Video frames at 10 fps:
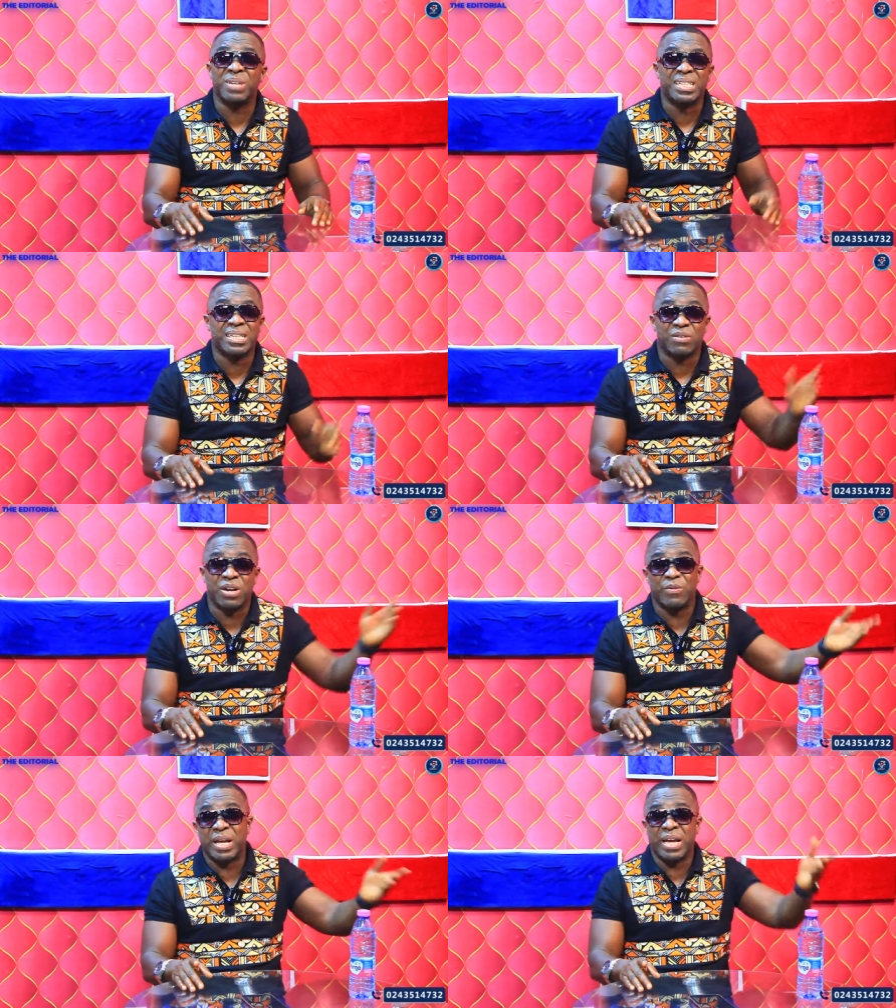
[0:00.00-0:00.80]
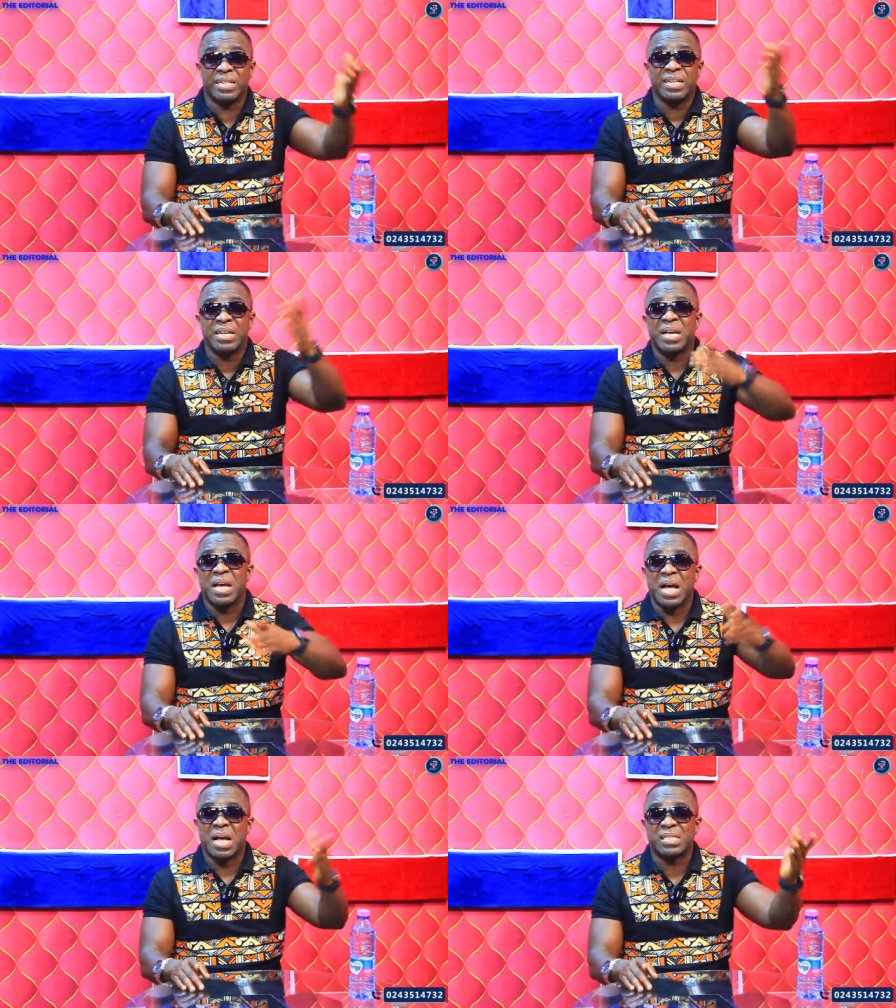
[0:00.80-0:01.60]
Later, we heard
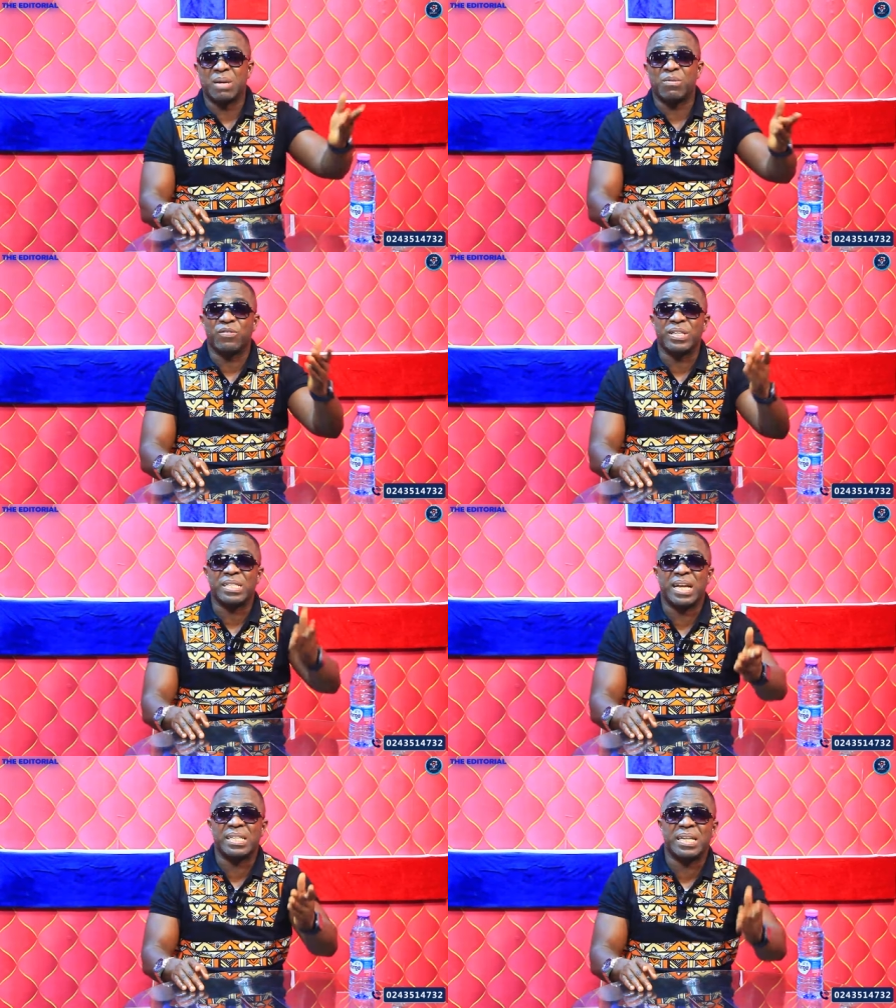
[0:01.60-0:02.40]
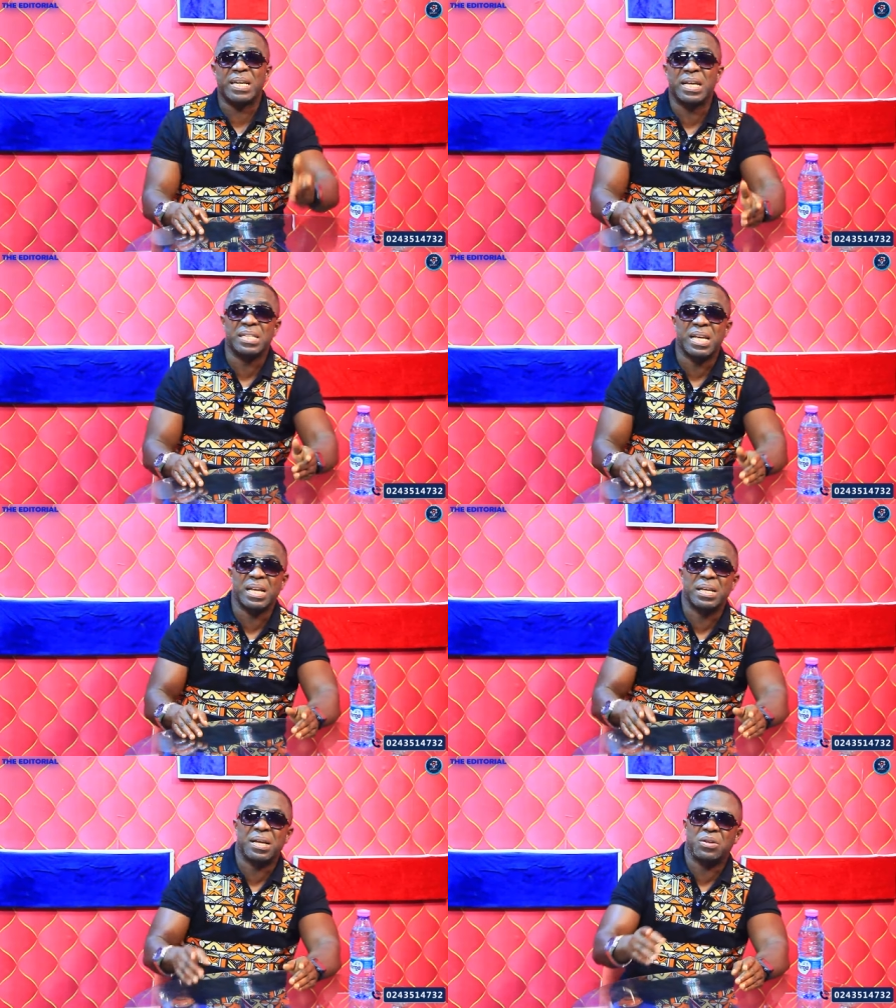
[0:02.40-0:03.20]
some of his caretakers,
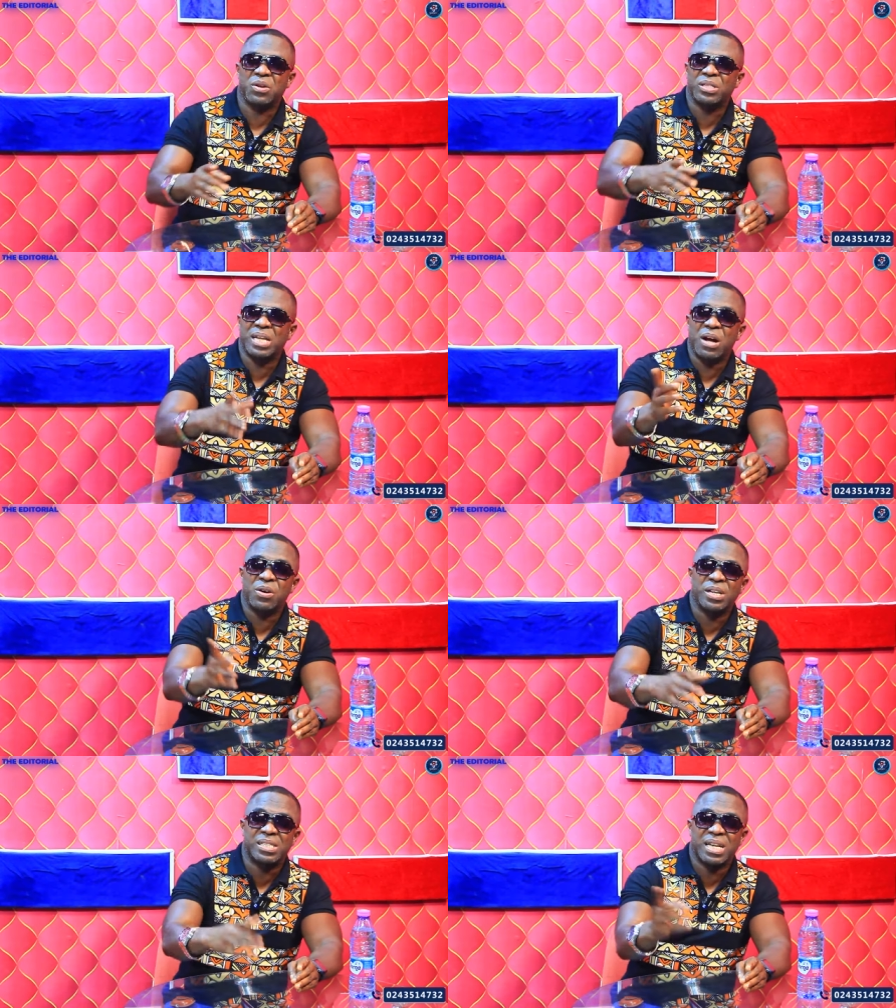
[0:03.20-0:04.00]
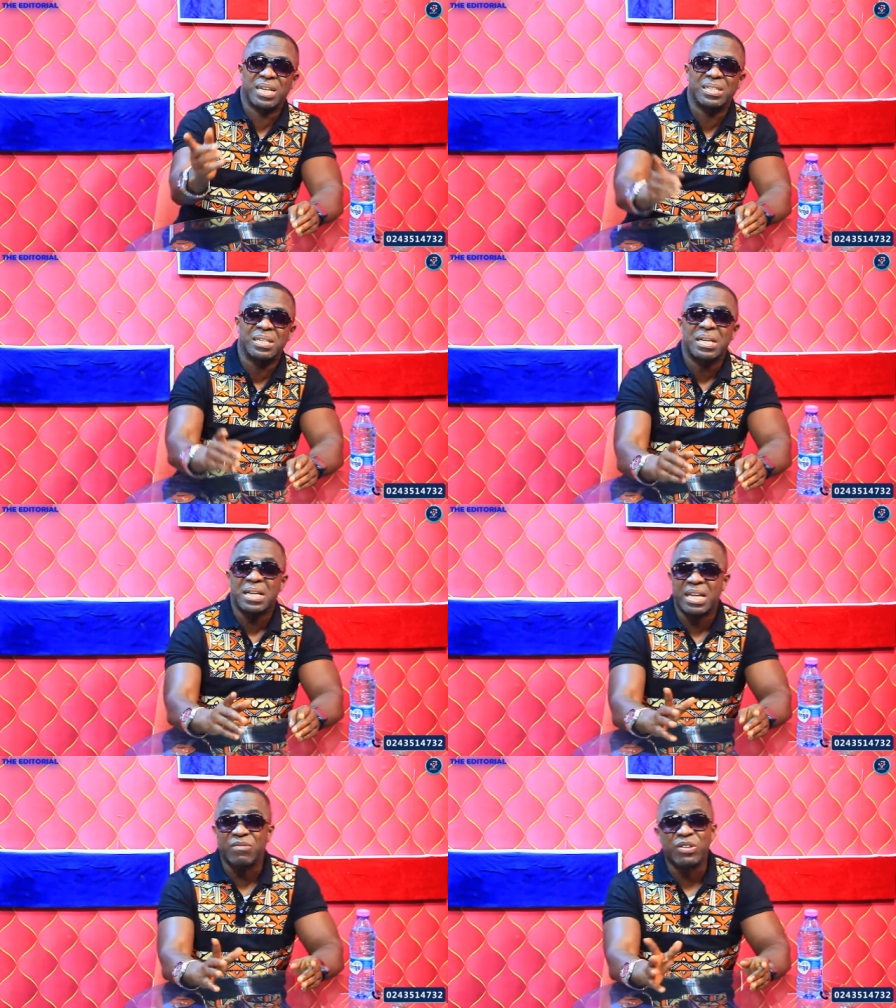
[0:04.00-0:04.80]
daughter or son,
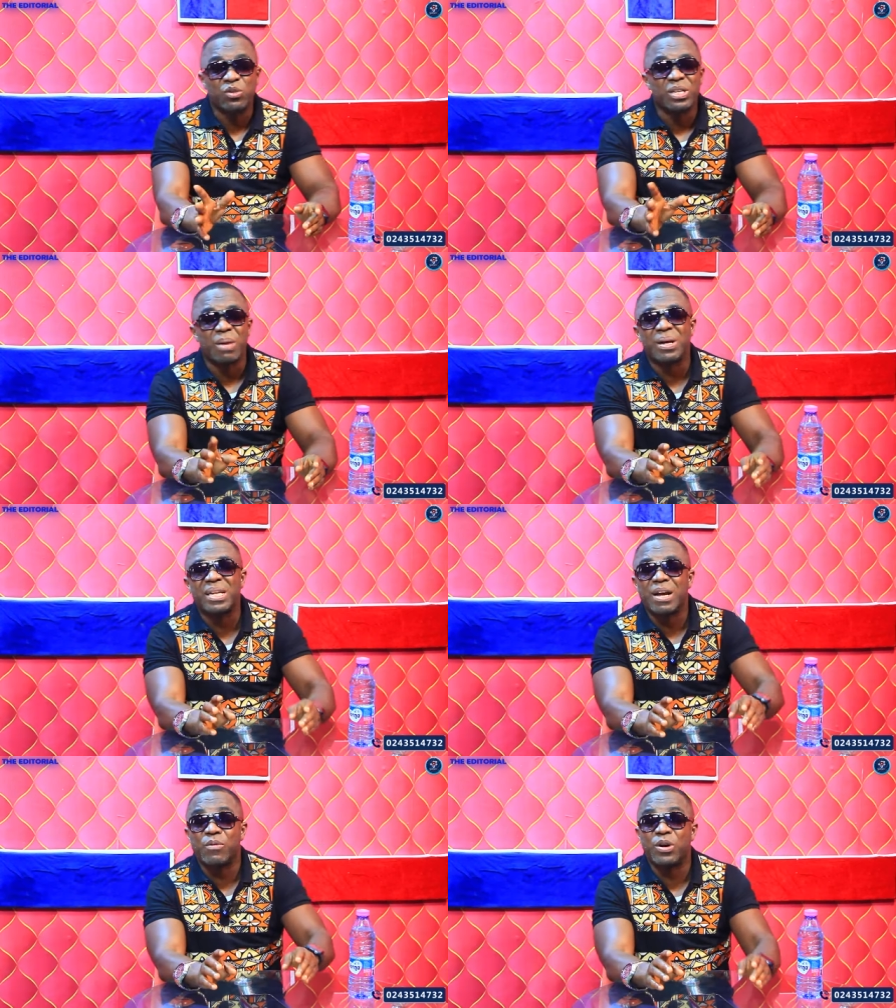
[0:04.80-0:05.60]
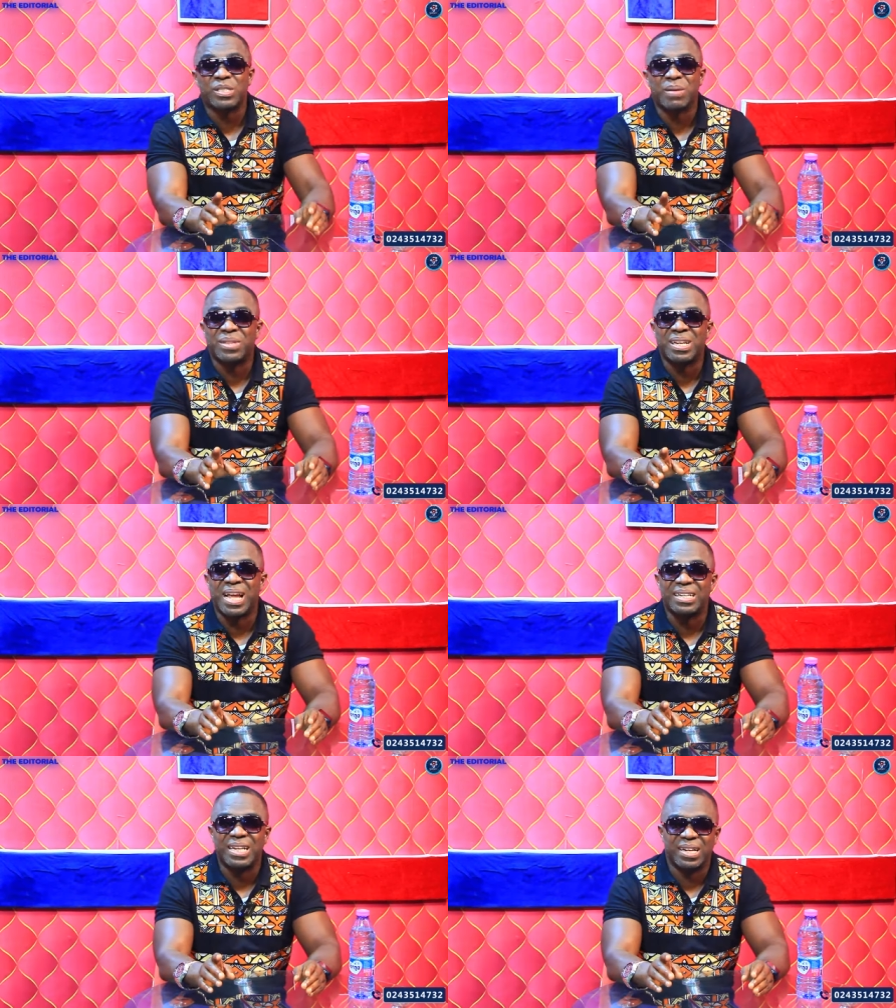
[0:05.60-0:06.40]
they even took their money away or something
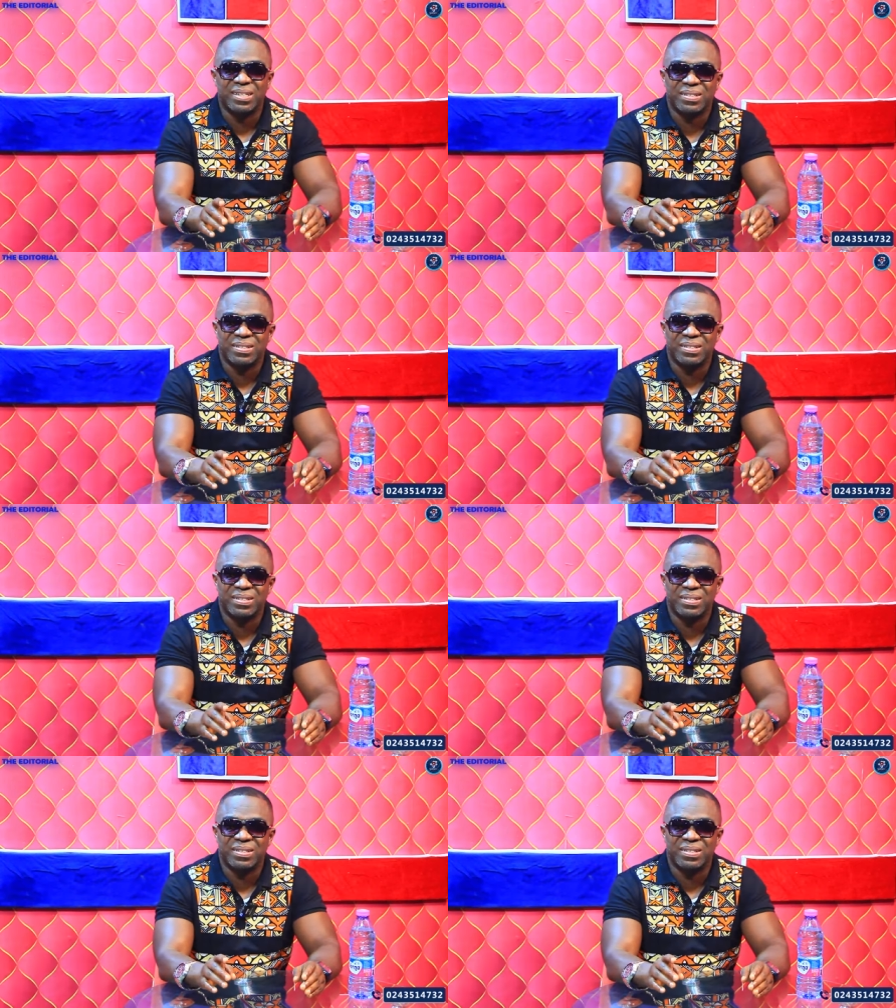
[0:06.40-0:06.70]
like that.